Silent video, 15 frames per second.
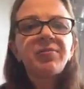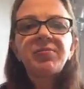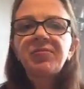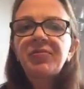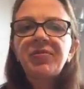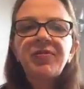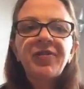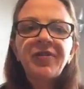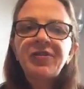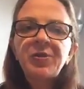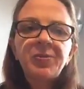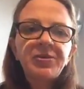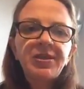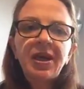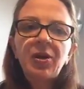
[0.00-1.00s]

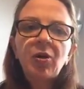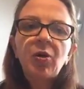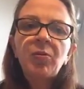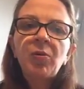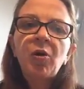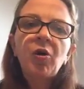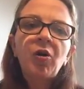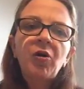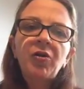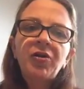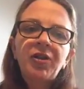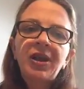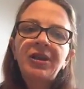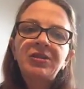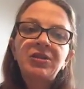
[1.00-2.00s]
50% or more
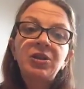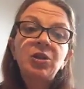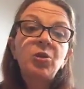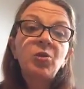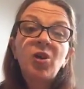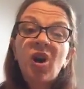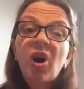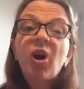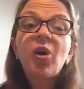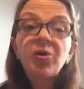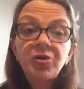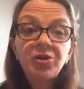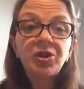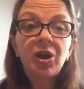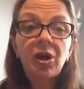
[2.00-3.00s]
things that you
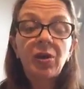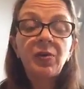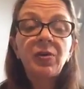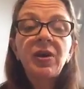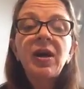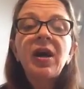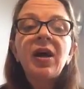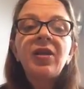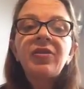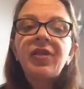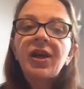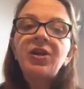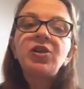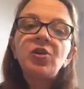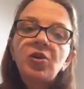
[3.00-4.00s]
can't do,
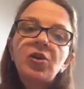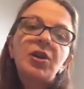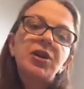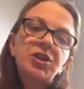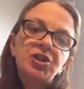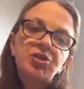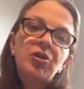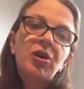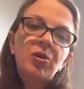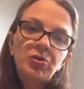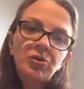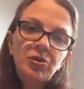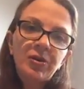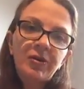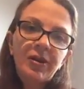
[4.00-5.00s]
then you're going to struggle
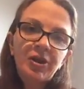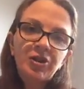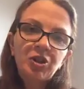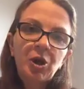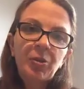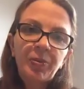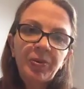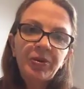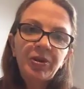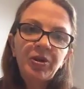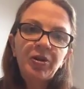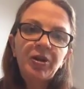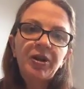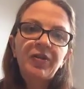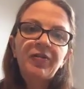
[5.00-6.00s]
doing that job.
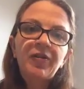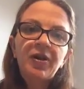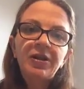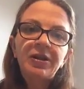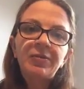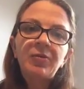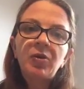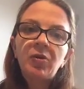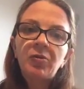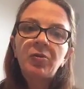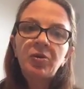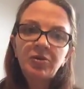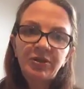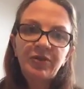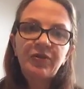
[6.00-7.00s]
You're going to find it more and
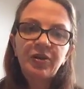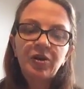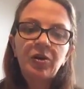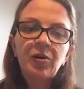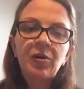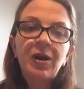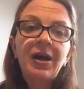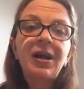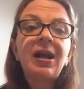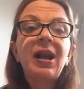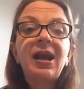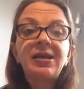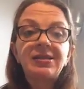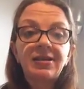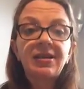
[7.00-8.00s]
more difficult
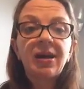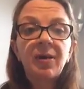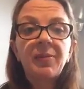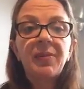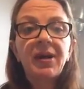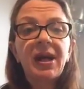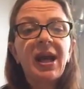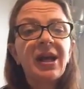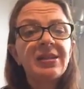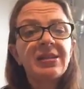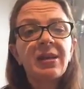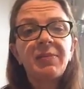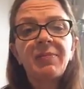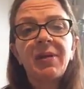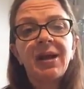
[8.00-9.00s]
unless the company has an
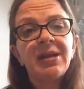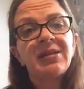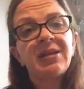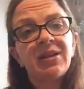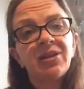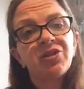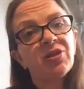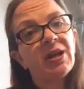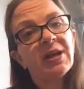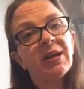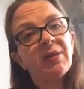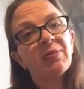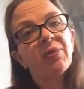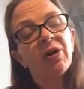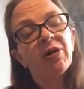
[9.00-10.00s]
amazing
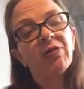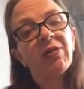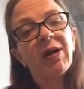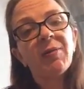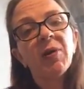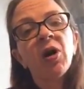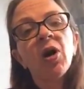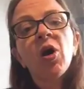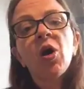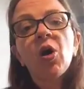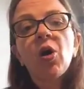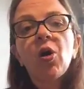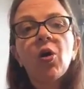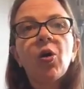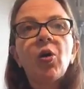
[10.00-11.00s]
training program,
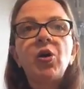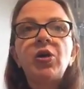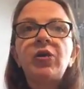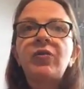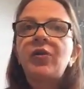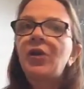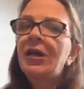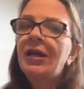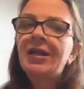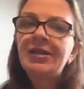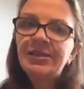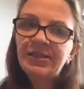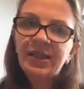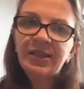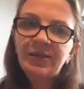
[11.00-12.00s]
or you've got at
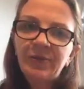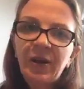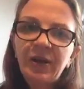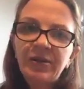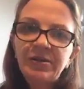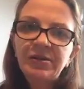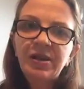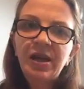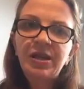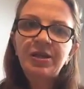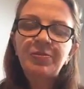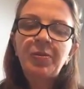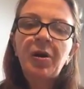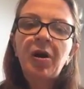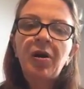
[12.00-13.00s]
least 6 months as
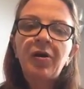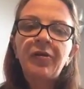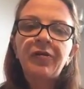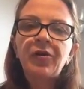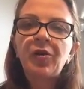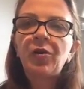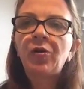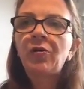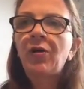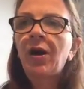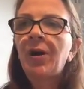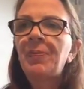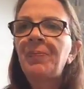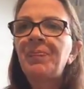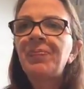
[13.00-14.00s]
part of your
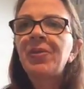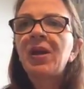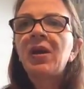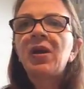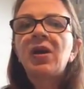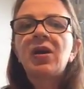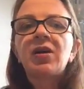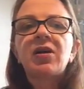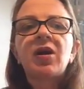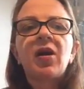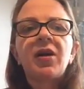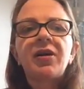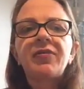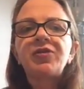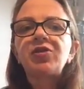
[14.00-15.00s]

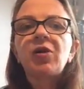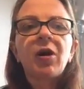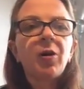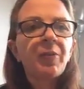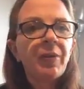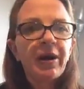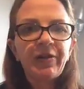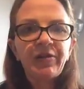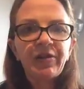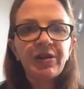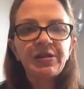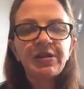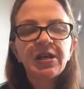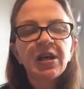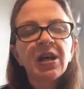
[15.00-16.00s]
kind of trial
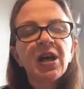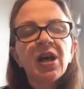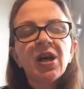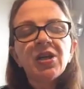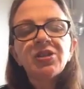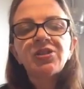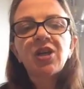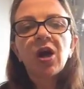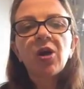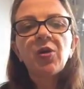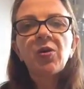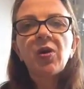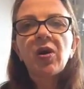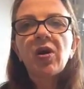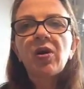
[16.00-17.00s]
period.
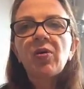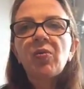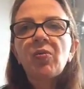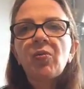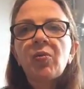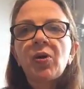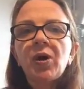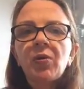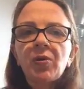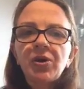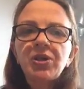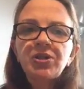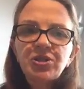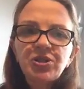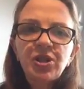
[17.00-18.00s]
So what I want you
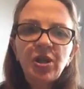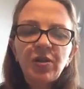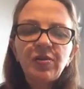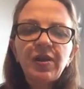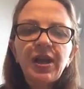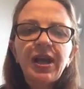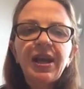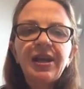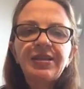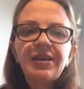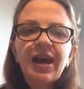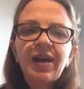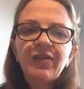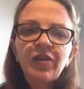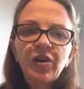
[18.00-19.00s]
to do is
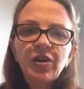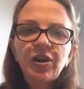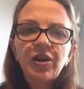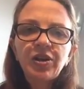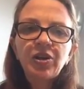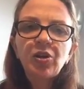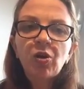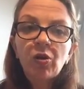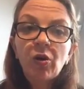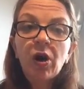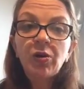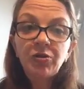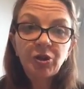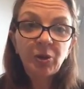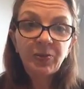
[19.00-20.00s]
have a look at your
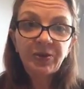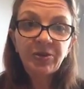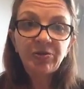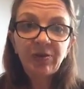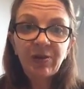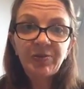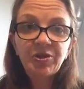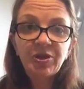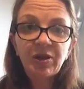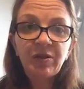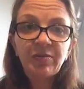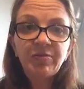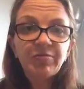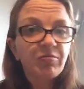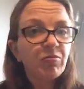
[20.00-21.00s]
own job description
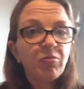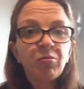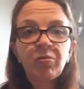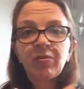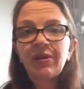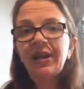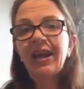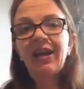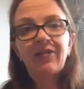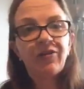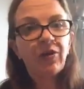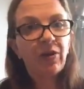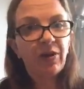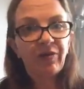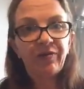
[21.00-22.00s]
if
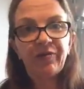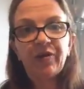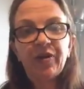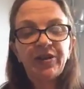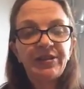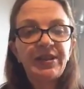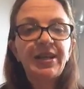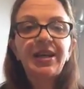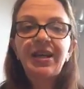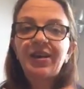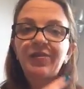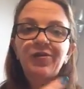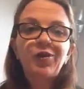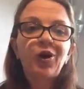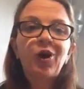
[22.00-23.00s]
you can find it.
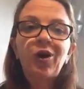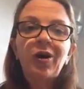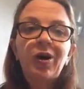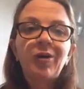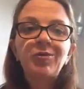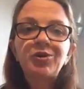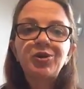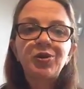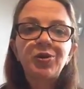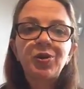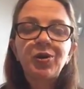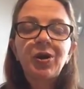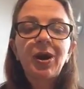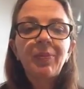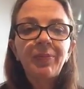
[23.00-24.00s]
If not, I'm sure your
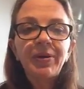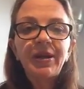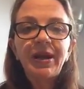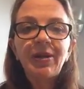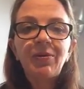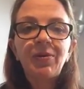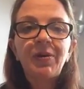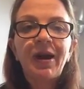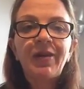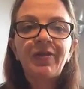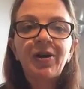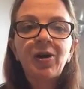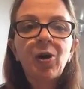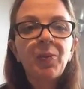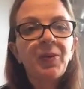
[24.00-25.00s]
company will have a
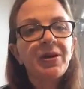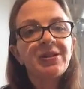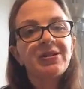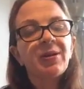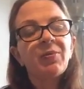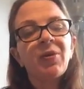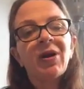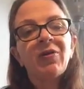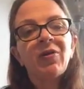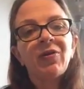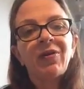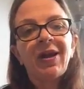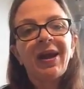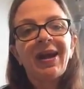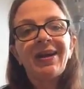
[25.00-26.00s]
copy somewhere on
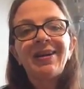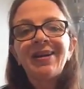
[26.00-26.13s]
their